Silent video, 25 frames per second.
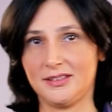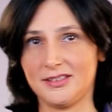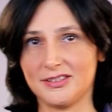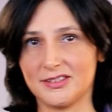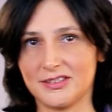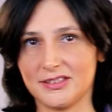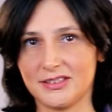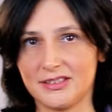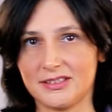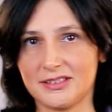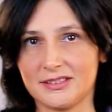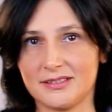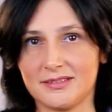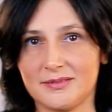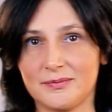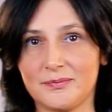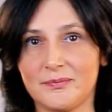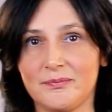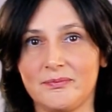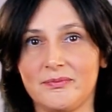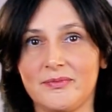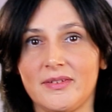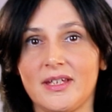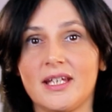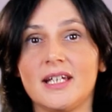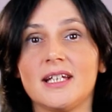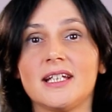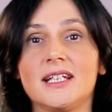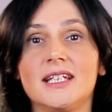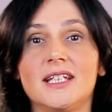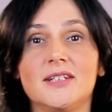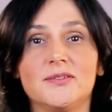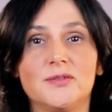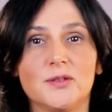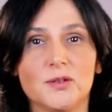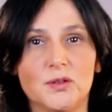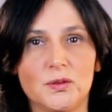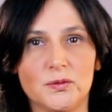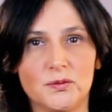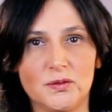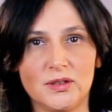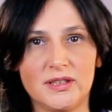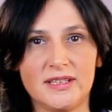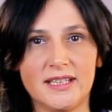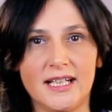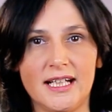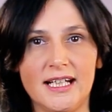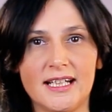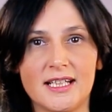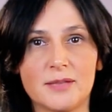Third, the
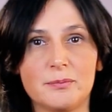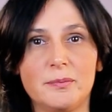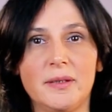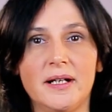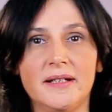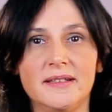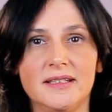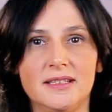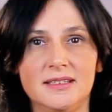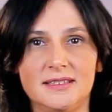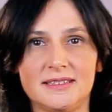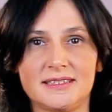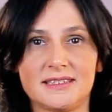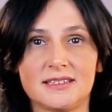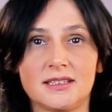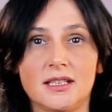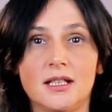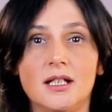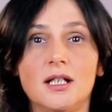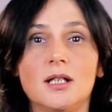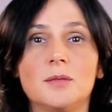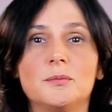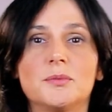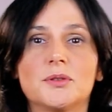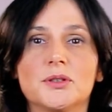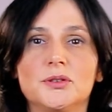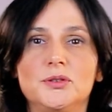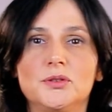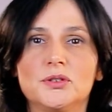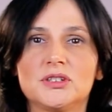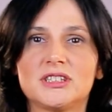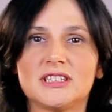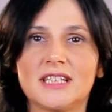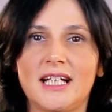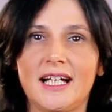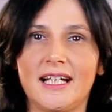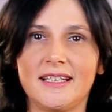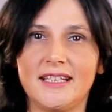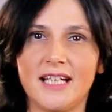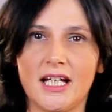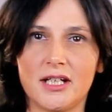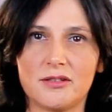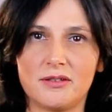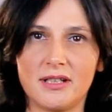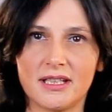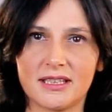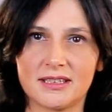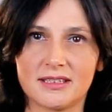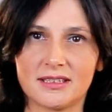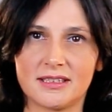photovoltaic panels produce a
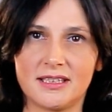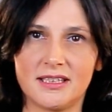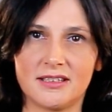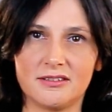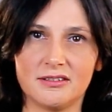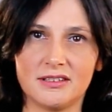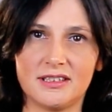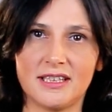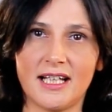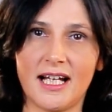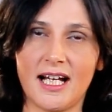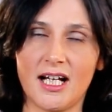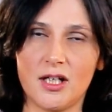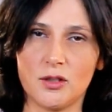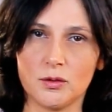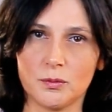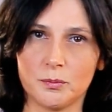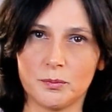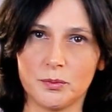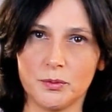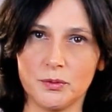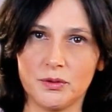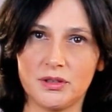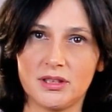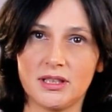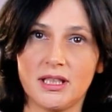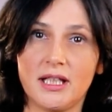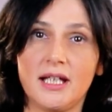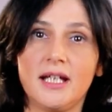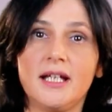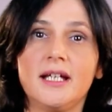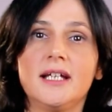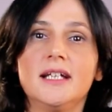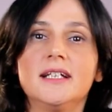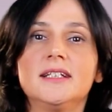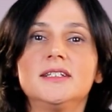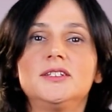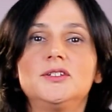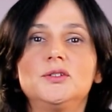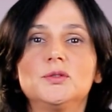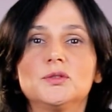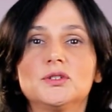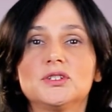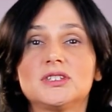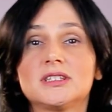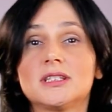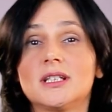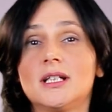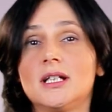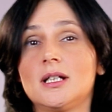direct current output and
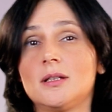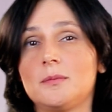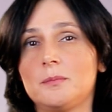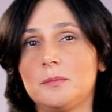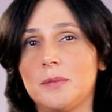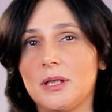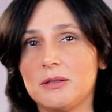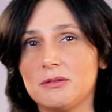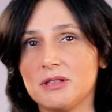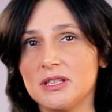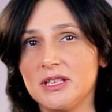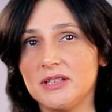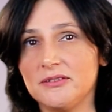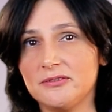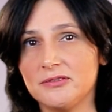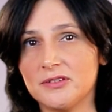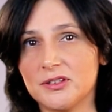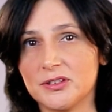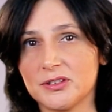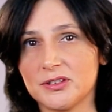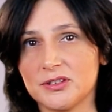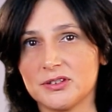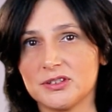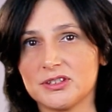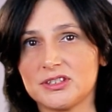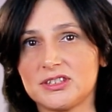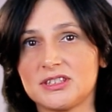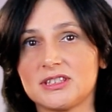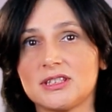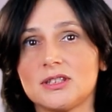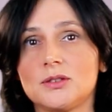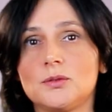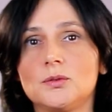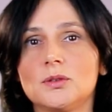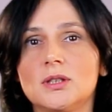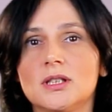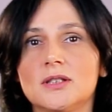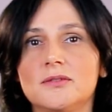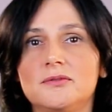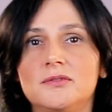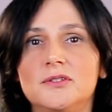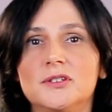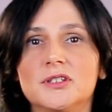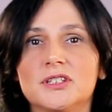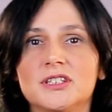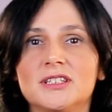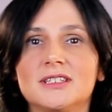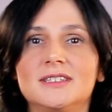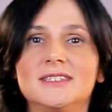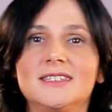use power inverters to
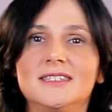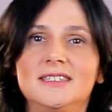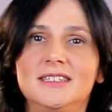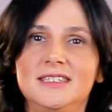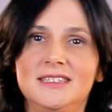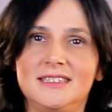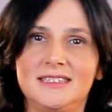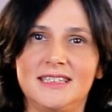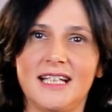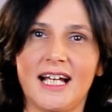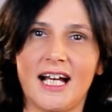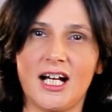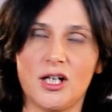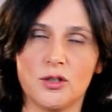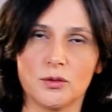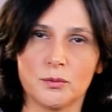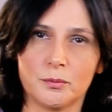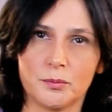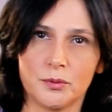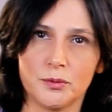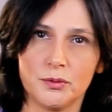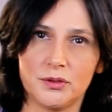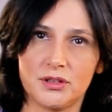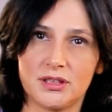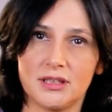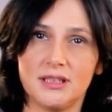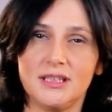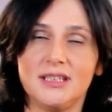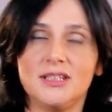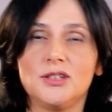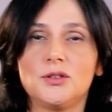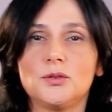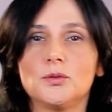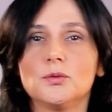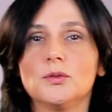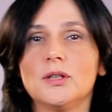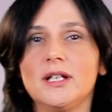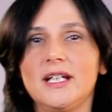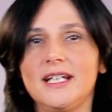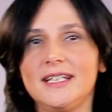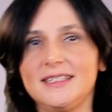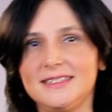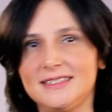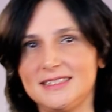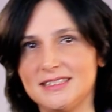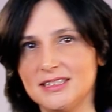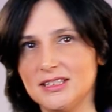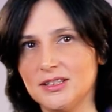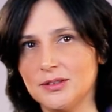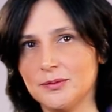convert the DC output into
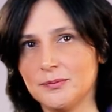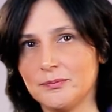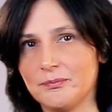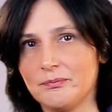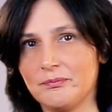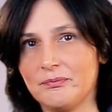AC.